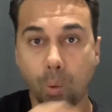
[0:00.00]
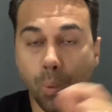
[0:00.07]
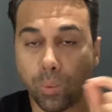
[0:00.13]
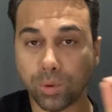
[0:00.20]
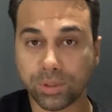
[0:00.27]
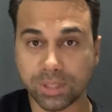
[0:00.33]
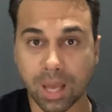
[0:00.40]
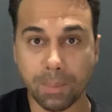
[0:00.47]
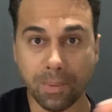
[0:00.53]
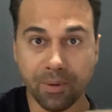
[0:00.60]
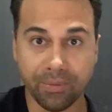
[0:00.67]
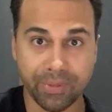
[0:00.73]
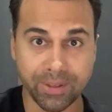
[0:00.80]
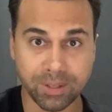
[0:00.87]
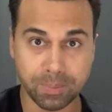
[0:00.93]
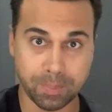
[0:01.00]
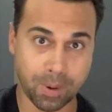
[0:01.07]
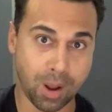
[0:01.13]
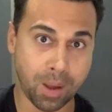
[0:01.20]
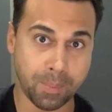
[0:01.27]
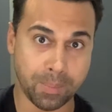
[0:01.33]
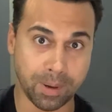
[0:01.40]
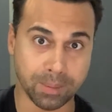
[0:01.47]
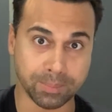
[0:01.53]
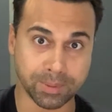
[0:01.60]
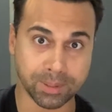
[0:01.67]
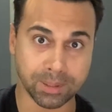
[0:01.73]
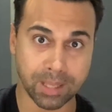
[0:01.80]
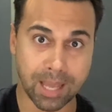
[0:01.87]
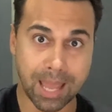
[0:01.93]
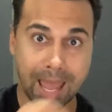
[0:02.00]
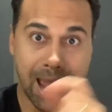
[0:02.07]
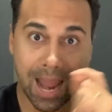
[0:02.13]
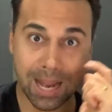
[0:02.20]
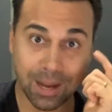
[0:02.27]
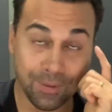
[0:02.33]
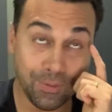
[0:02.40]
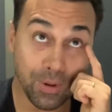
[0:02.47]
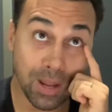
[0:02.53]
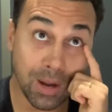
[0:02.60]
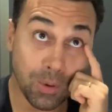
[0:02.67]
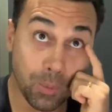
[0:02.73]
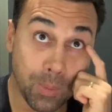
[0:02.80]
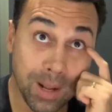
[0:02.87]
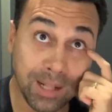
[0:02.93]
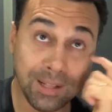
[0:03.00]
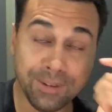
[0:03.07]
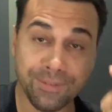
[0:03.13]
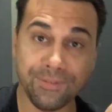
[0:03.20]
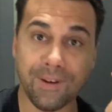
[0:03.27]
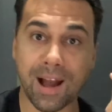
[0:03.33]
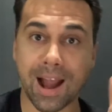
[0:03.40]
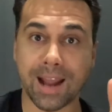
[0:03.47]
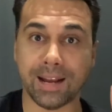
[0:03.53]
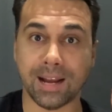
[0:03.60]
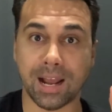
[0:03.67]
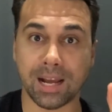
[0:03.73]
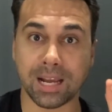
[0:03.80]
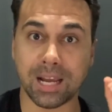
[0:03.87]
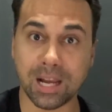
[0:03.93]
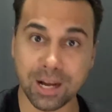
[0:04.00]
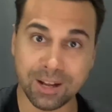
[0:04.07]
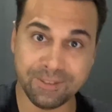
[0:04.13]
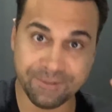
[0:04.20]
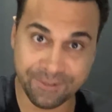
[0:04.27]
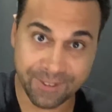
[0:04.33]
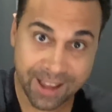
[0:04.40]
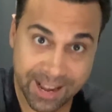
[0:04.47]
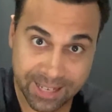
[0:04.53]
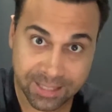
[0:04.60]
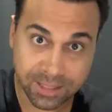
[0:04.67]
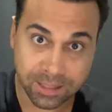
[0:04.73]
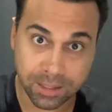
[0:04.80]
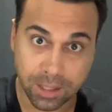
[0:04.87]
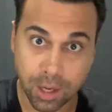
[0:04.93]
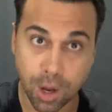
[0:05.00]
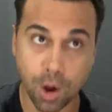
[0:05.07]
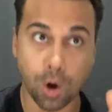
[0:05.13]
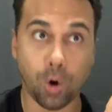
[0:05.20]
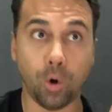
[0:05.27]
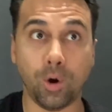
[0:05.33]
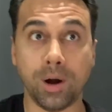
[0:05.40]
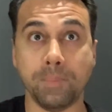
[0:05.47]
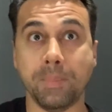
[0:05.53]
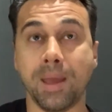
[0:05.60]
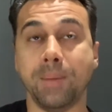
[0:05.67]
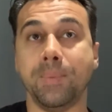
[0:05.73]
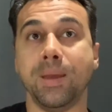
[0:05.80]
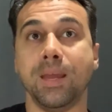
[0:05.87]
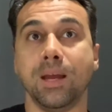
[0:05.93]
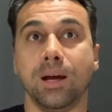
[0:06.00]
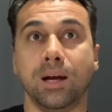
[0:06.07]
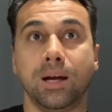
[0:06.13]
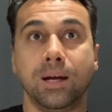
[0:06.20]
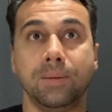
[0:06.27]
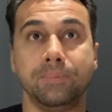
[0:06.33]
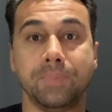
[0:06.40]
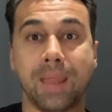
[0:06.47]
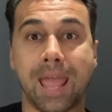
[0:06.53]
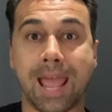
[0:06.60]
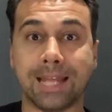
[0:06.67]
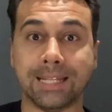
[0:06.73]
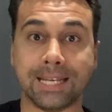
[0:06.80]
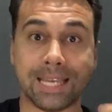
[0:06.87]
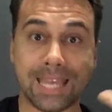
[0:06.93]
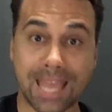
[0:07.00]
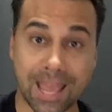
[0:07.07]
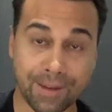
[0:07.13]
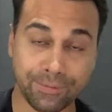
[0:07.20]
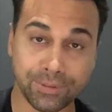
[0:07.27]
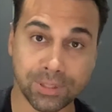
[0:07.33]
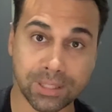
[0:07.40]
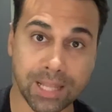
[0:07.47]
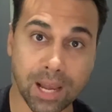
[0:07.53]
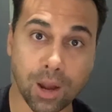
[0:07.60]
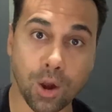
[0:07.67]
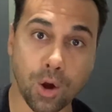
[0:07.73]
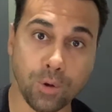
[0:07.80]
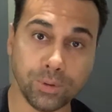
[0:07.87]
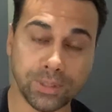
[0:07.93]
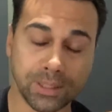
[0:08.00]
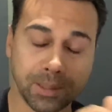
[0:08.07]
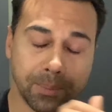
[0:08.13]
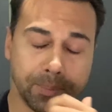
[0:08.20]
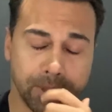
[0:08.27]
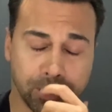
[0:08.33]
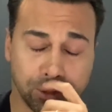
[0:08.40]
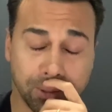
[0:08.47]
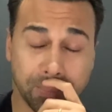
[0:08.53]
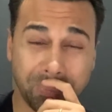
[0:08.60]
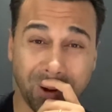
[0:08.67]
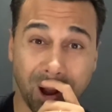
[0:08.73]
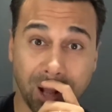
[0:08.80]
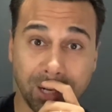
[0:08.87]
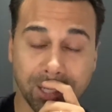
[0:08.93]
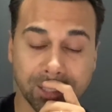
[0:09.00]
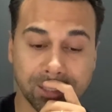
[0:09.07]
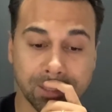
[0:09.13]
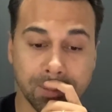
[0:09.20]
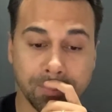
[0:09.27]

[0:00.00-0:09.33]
some of these problems. And if you can really find a good fix, or maybe add a gift that goes into the product,